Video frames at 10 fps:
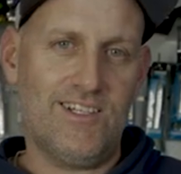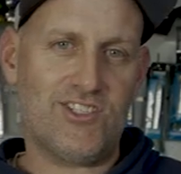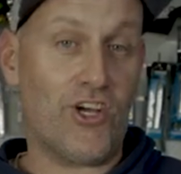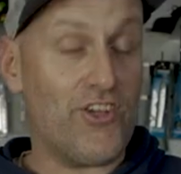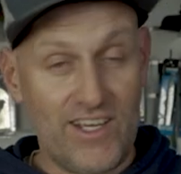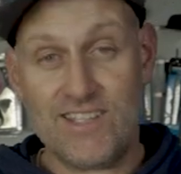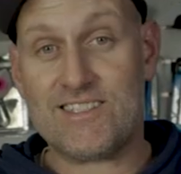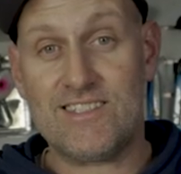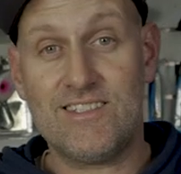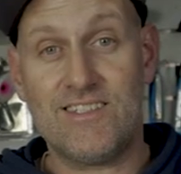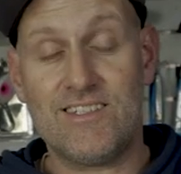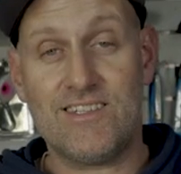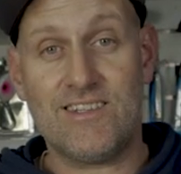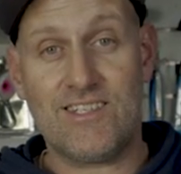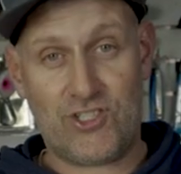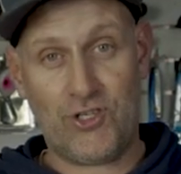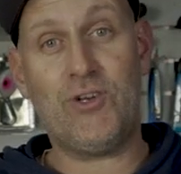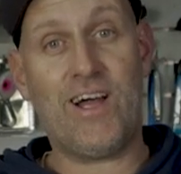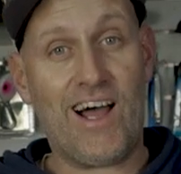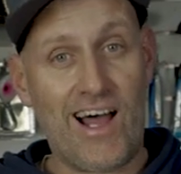So yes, the
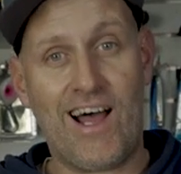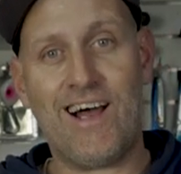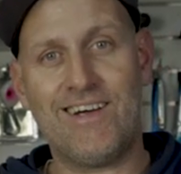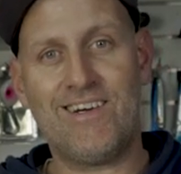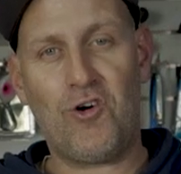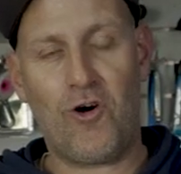tuna are